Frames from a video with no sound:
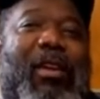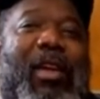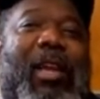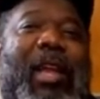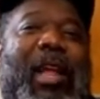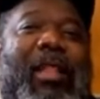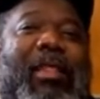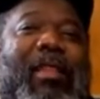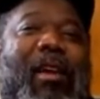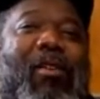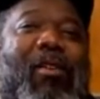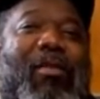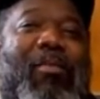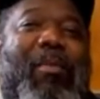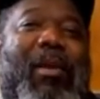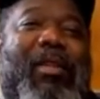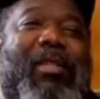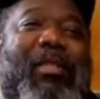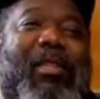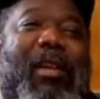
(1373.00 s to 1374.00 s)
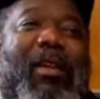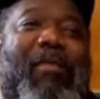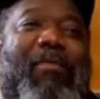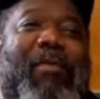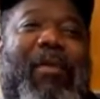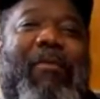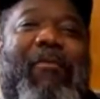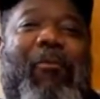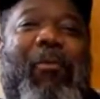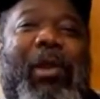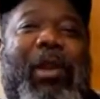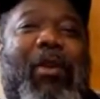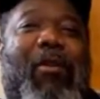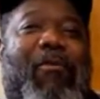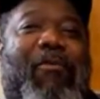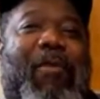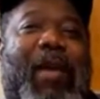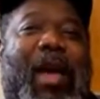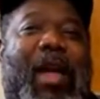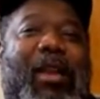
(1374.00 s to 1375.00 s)
and i thought to myself if we
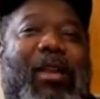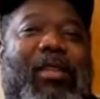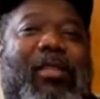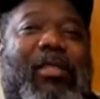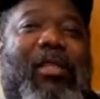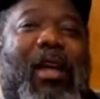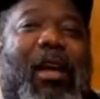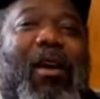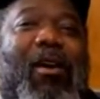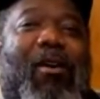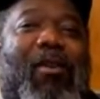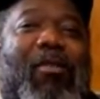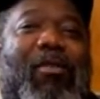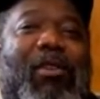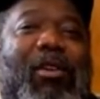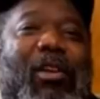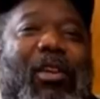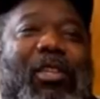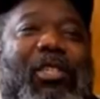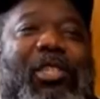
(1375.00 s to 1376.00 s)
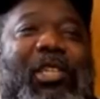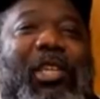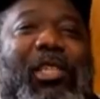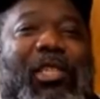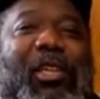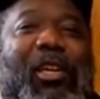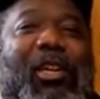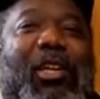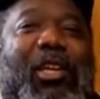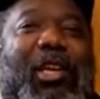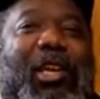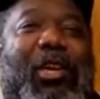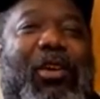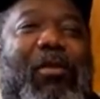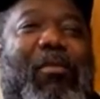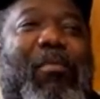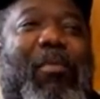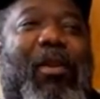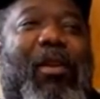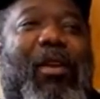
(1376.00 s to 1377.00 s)
don't find this dog she's gonna
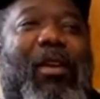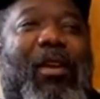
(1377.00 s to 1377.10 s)
kill me